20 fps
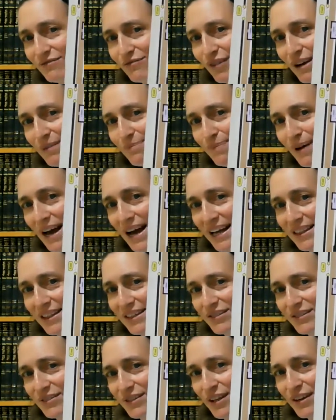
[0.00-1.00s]
right by
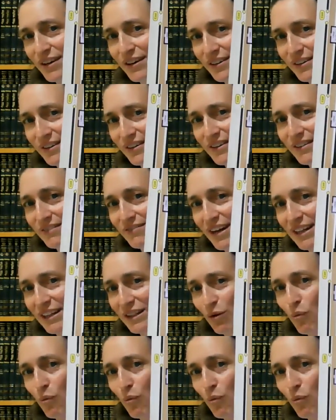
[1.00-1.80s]
the, the right,